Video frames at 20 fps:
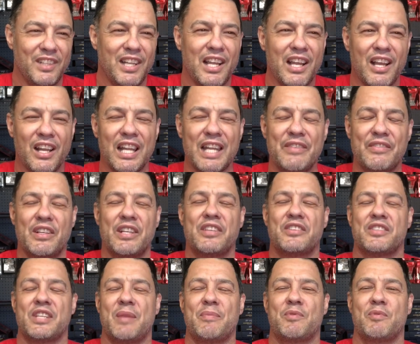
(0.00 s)
I'll even
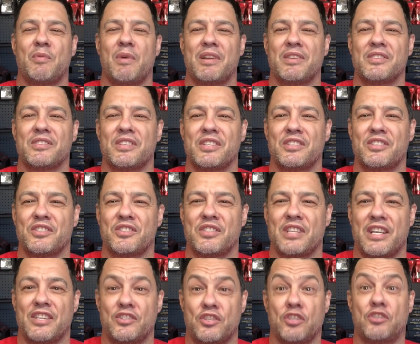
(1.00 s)
accept ones that just
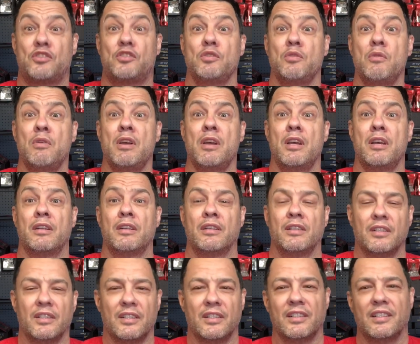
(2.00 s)
say, just do it,
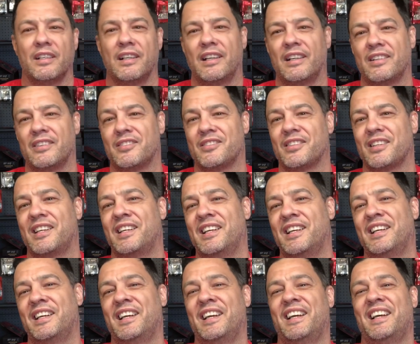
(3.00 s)
and
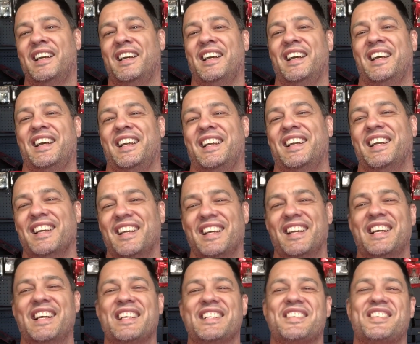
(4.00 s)

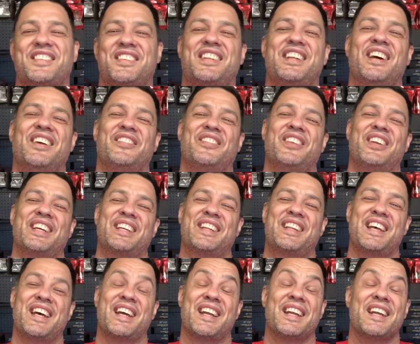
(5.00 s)
and stuff like
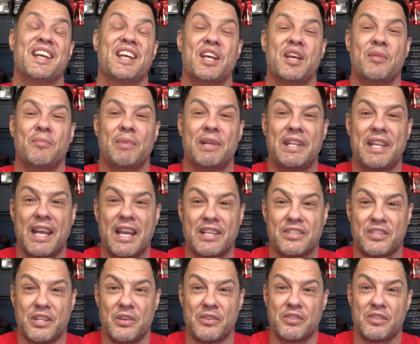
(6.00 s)
that. But yeah,
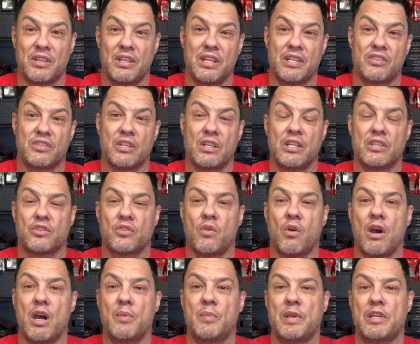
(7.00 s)
so it's
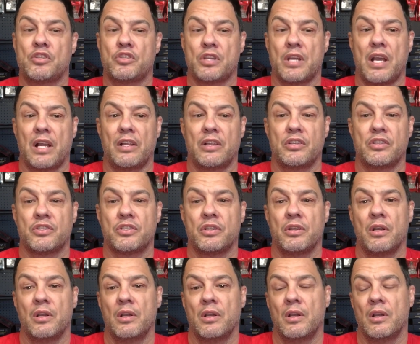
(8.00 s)
quite a big challenge.
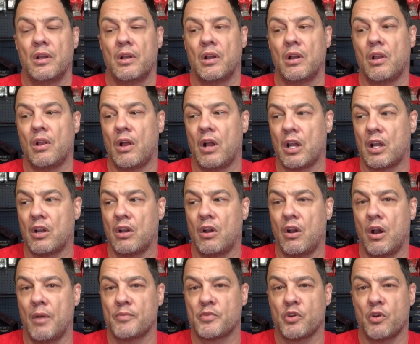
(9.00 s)

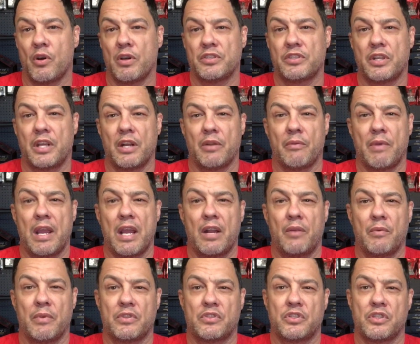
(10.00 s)
I'm trying to get around
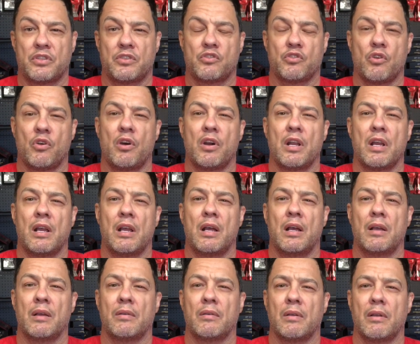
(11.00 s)
it with just trying
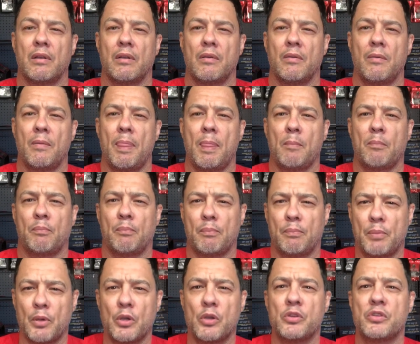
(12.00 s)
to
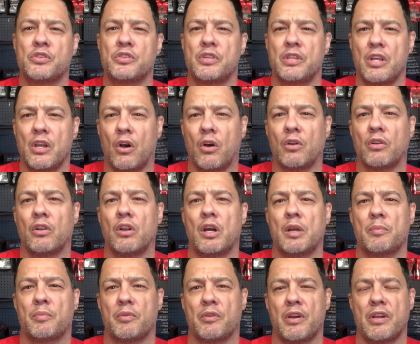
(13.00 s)
boost the
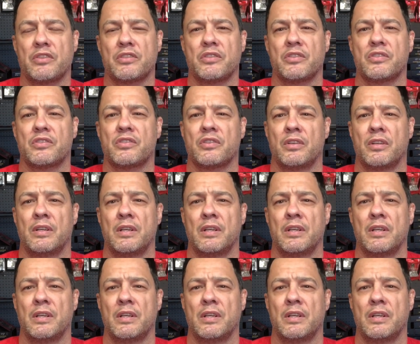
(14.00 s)
online presence.